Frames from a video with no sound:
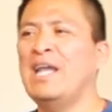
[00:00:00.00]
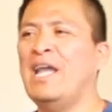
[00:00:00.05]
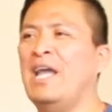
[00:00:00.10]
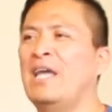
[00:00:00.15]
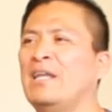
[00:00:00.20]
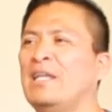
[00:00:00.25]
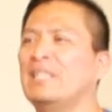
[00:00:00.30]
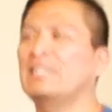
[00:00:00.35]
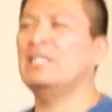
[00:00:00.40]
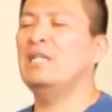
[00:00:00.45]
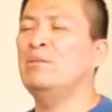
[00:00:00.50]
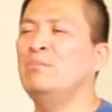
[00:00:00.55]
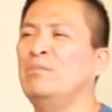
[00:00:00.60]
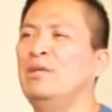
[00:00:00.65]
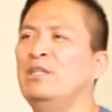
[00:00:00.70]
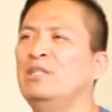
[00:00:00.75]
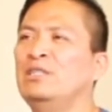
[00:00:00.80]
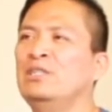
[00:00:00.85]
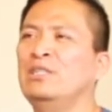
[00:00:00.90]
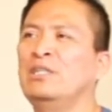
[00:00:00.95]
And as I
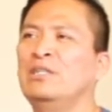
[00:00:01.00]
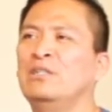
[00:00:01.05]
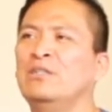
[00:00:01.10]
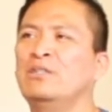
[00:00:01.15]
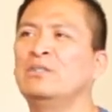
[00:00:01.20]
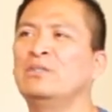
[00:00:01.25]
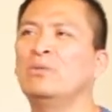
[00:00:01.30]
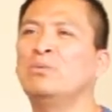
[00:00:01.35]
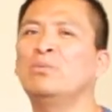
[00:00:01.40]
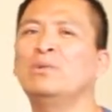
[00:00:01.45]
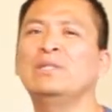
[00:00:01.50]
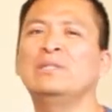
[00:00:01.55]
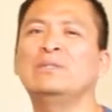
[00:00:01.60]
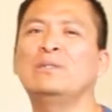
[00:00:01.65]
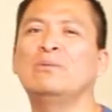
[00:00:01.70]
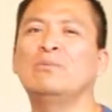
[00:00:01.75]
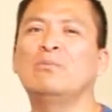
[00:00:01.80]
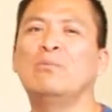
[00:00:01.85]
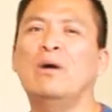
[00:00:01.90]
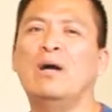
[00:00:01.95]
mentioned, there's a
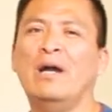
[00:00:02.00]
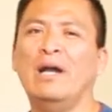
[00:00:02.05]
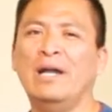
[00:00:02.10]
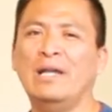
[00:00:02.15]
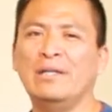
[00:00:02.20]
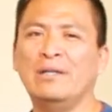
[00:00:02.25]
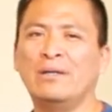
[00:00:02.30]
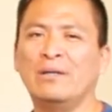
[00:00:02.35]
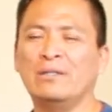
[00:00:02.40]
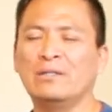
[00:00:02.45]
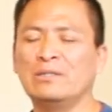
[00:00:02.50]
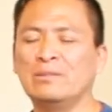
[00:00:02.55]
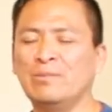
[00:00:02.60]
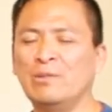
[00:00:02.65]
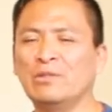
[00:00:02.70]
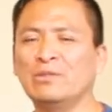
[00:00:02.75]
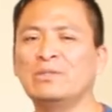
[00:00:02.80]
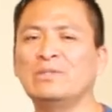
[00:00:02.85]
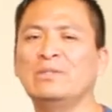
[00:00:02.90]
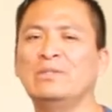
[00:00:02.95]
reason why you're
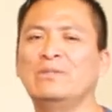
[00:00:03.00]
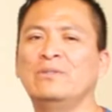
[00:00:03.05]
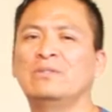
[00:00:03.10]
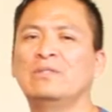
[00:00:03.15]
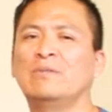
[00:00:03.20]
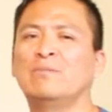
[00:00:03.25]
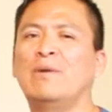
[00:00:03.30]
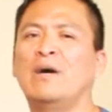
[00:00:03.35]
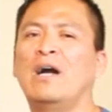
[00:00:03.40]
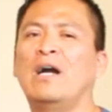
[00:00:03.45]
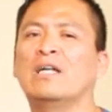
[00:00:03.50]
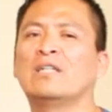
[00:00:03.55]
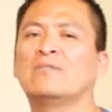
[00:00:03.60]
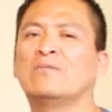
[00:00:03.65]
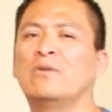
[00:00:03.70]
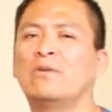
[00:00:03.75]
supposed to use the box,